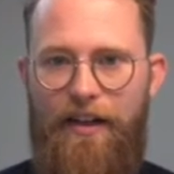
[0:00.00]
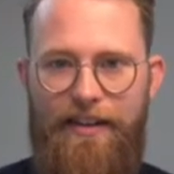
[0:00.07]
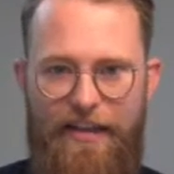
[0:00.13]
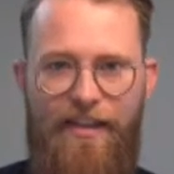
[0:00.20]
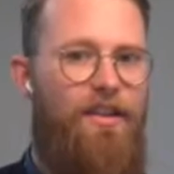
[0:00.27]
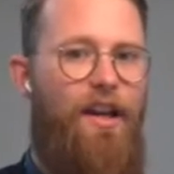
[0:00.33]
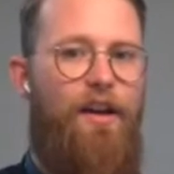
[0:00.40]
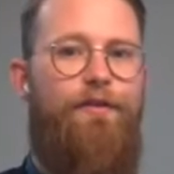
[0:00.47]

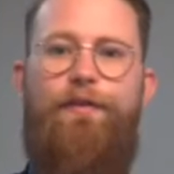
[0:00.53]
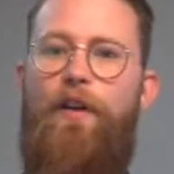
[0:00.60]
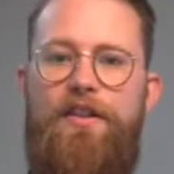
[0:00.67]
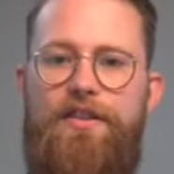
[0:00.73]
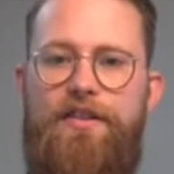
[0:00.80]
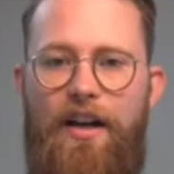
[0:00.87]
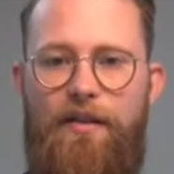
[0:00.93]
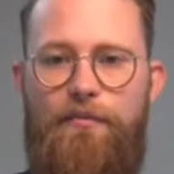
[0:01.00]
They're a
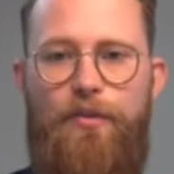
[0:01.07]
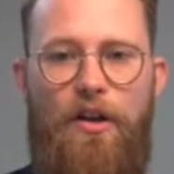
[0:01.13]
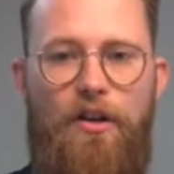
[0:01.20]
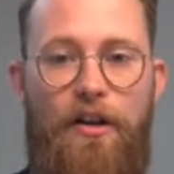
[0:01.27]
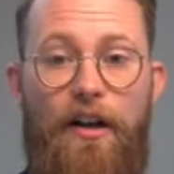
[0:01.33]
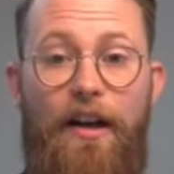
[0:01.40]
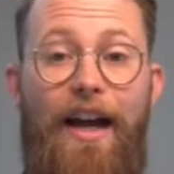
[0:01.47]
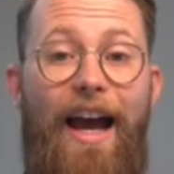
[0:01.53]
first-time
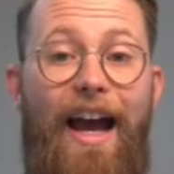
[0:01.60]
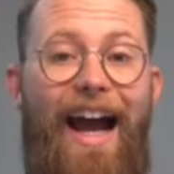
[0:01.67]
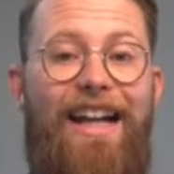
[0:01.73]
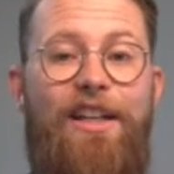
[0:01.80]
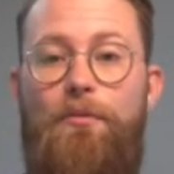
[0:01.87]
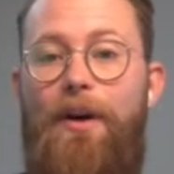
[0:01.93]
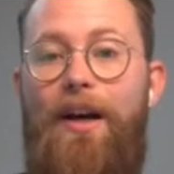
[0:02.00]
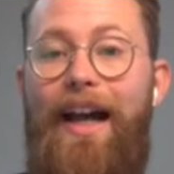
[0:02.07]
broker, and
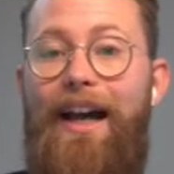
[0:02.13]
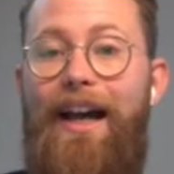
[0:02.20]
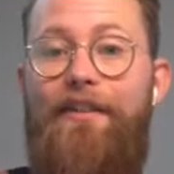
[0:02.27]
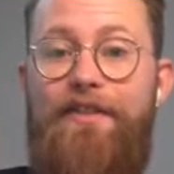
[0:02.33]
you might have